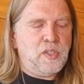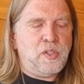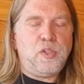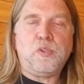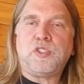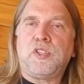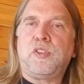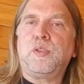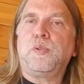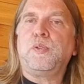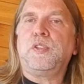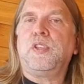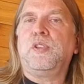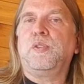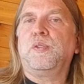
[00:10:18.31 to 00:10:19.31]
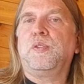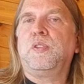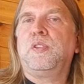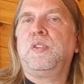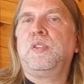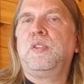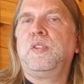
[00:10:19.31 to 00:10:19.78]
use a third here
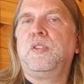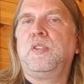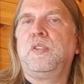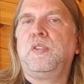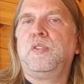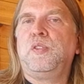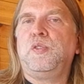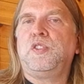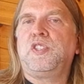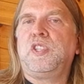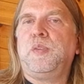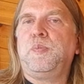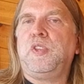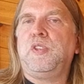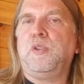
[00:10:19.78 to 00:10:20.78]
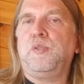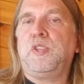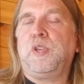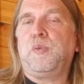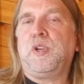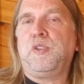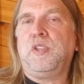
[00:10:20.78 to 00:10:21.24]
to skip the note that I
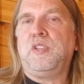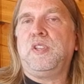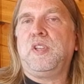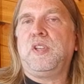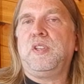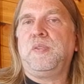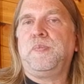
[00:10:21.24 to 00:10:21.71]
want to end on.